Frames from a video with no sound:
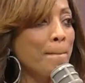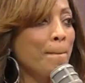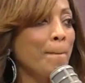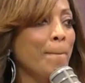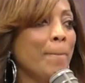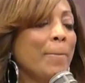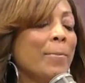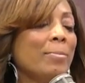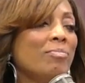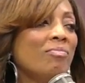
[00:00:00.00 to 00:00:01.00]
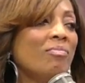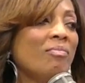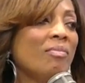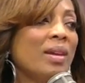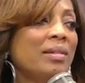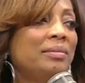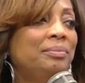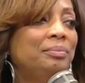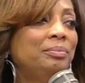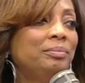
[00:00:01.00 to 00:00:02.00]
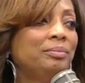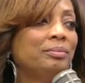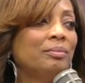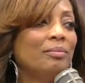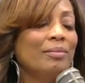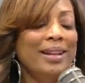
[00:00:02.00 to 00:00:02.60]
The person shown says nothing.